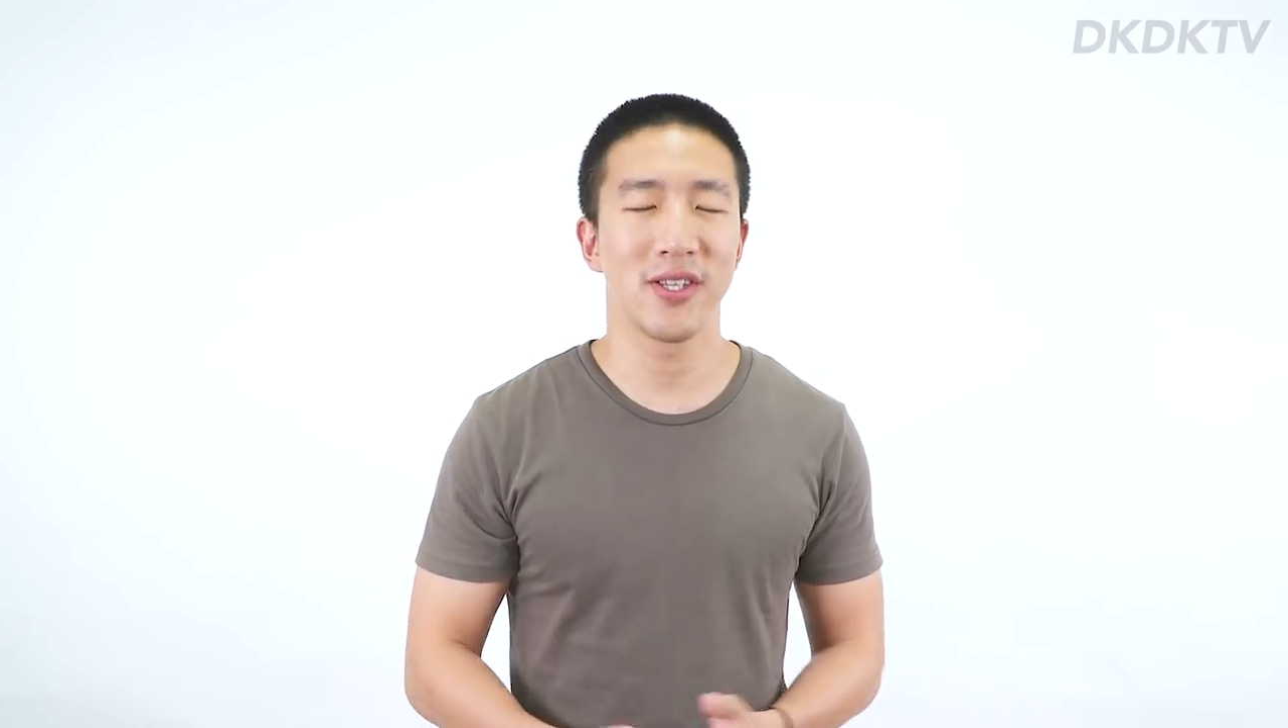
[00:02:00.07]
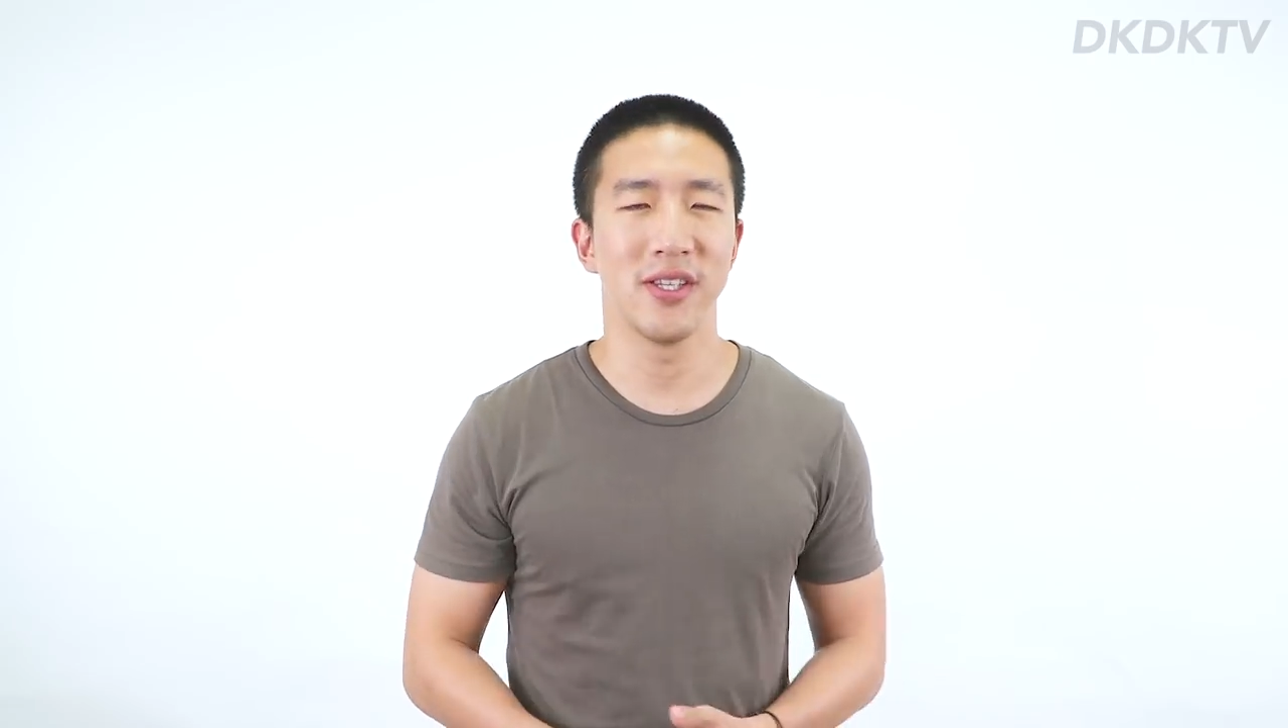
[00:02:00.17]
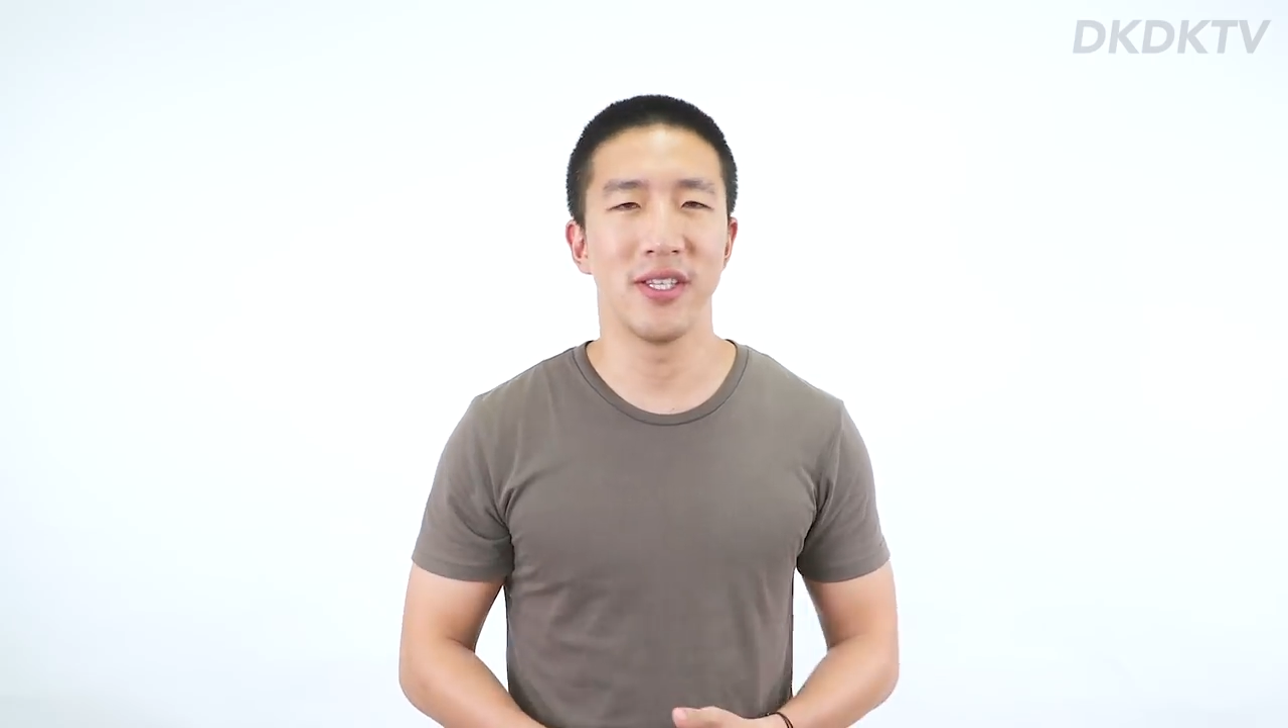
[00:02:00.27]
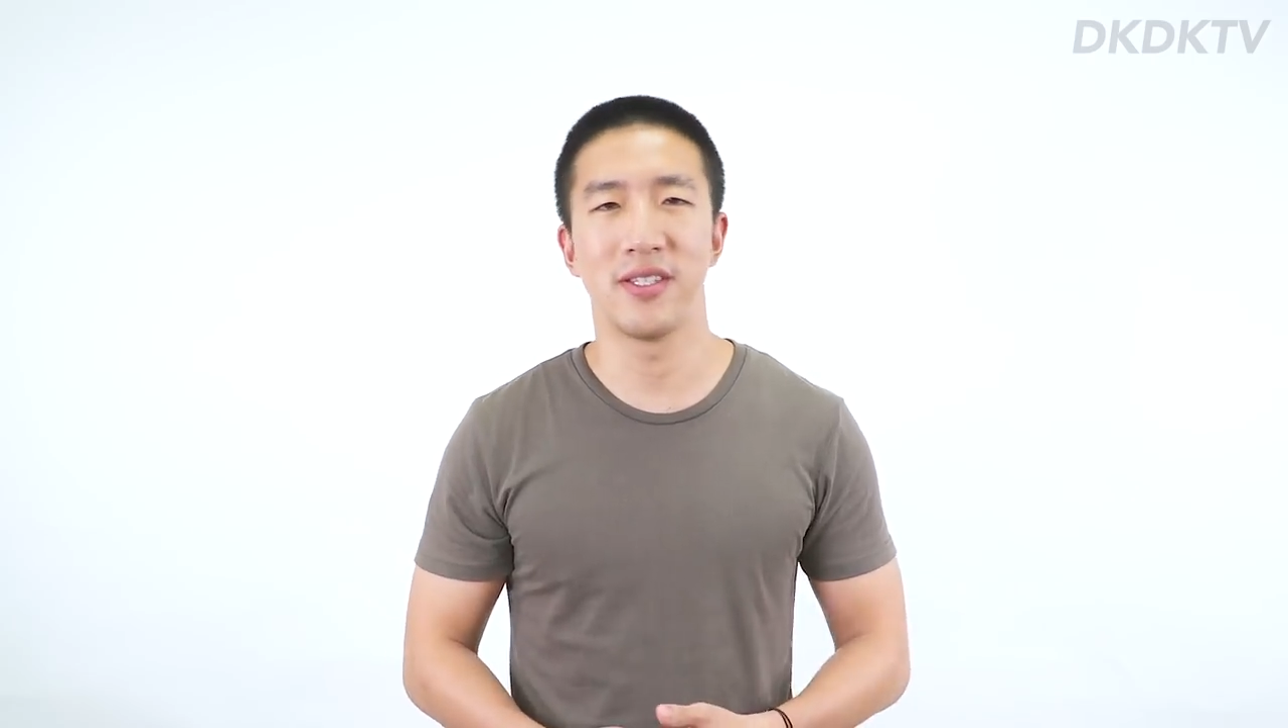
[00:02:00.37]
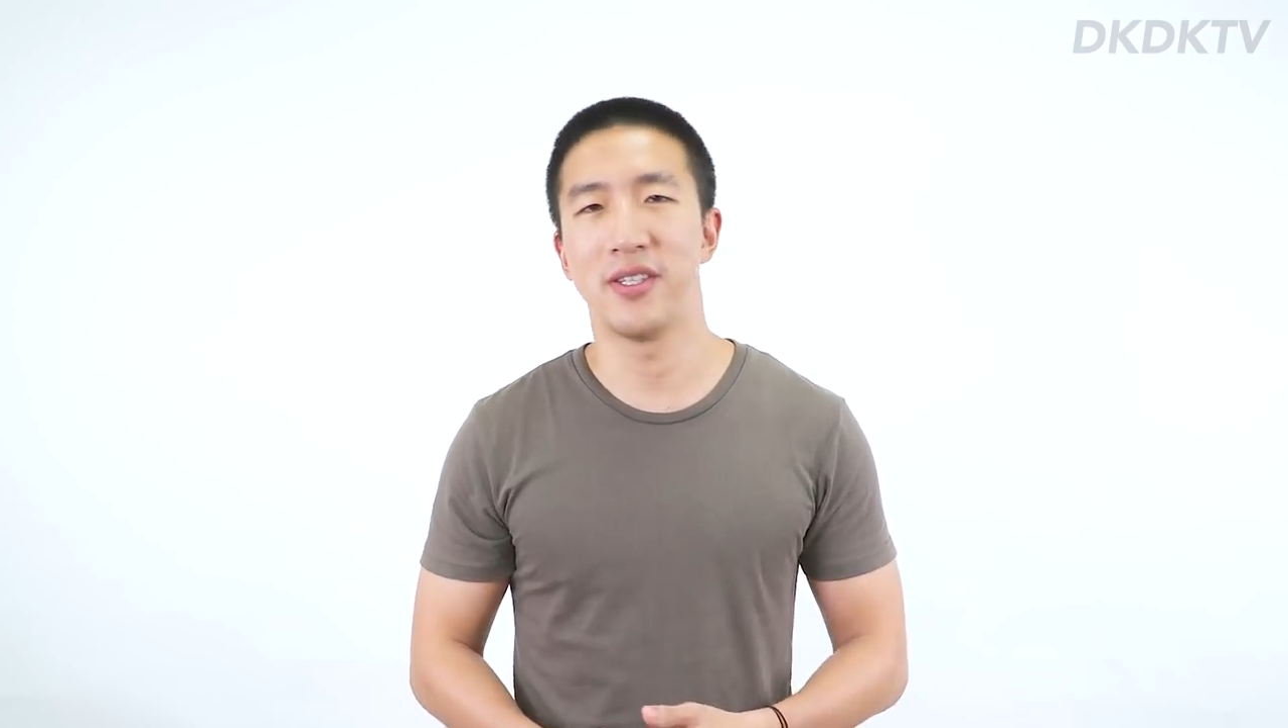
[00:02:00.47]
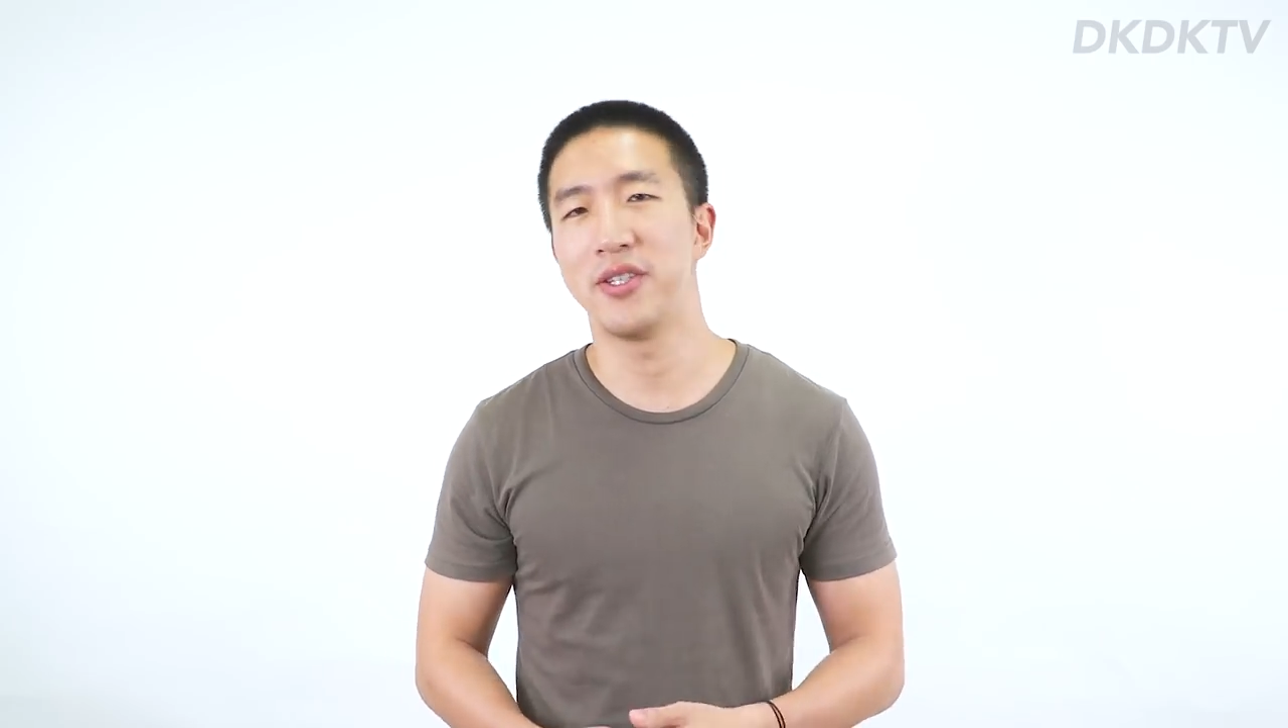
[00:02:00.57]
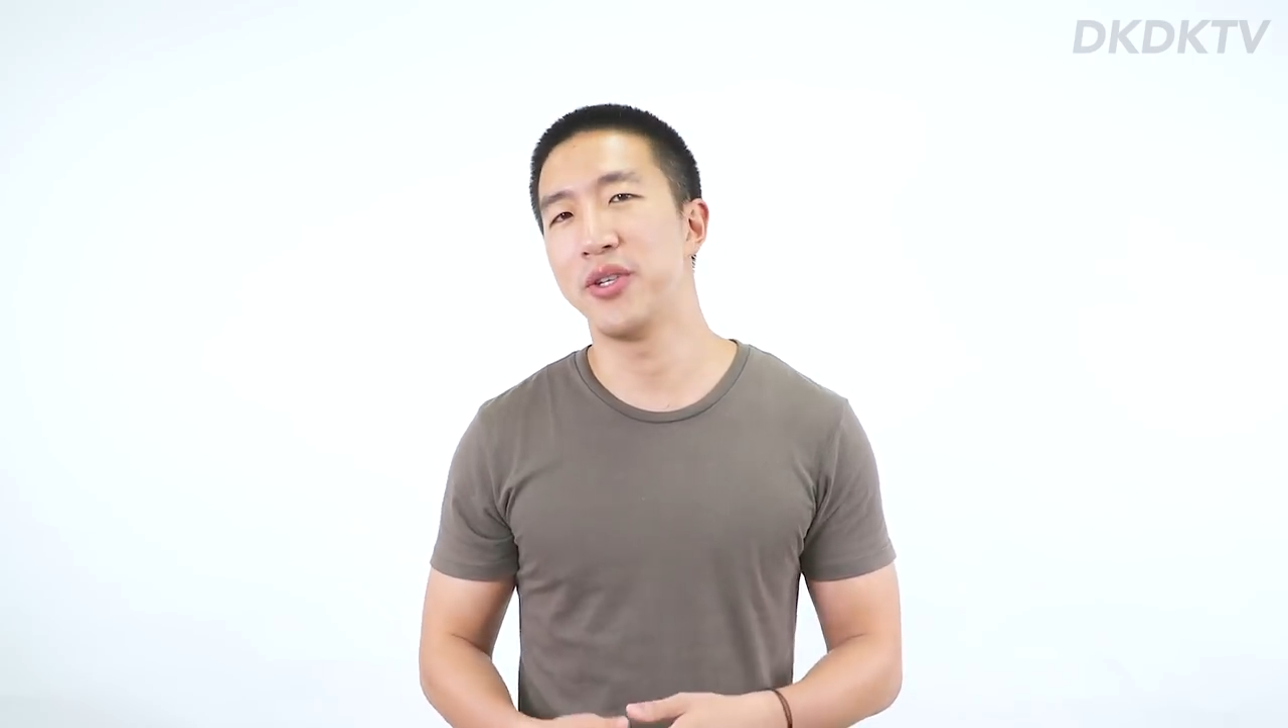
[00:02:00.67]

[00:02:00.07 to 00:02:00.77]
the listener